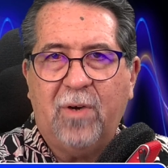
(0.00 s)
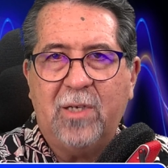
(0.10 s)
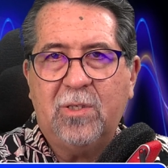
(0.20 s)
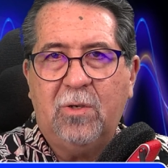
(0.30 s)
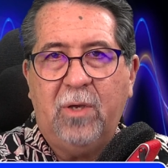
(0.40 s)

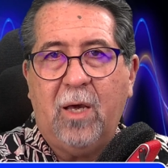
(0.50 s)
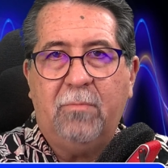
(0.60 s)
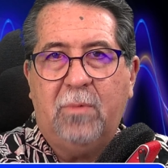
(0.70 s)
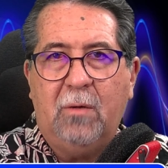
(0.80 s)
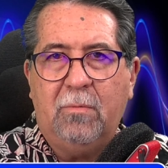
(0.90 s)
device and go,
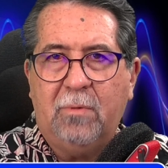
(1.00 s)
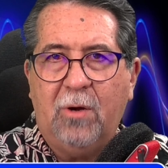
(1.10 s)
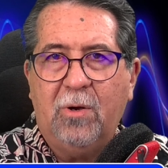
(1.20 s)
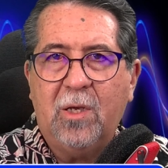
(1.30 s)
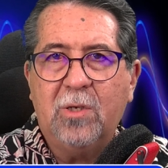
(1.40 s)
yeah,
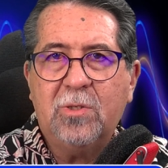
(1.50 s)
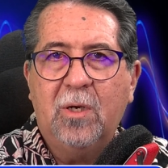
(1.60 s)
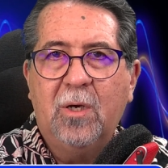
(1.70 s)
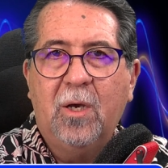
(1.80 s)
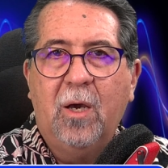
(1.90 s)
there it
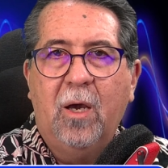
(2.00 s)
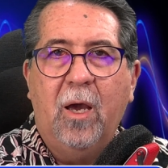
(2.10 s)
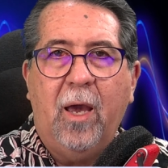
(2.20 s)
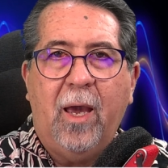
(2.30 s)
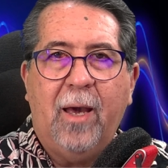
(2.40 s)
is.
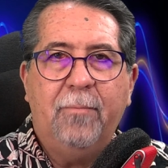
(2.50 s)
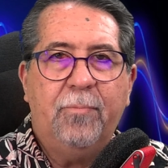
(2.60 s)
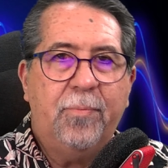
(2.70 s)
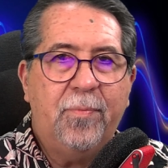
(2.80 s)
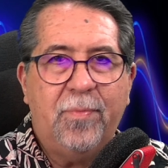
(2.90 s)

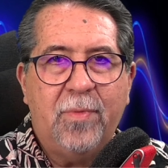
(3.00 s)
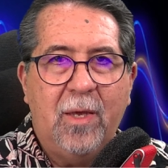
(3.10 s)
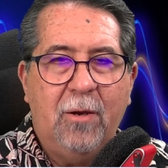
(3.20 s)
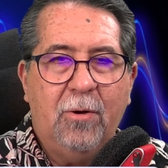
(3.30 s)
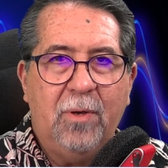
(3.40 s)
And
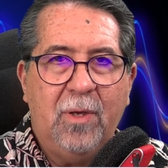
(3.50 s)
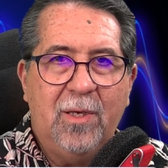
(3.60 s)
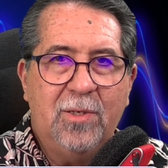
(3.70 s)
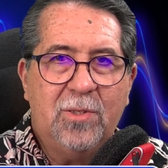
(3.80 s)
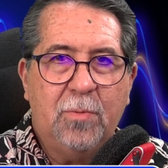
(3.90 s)
here
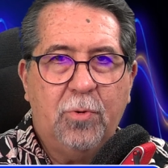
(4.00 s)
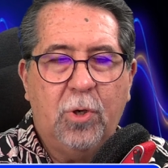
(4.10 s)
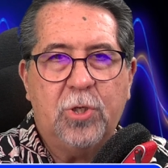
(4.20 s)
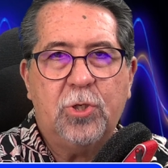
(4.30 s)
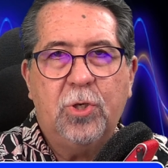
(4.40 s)
is the
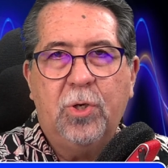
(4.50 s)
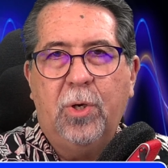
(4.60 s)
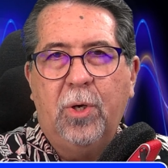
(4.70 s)
push.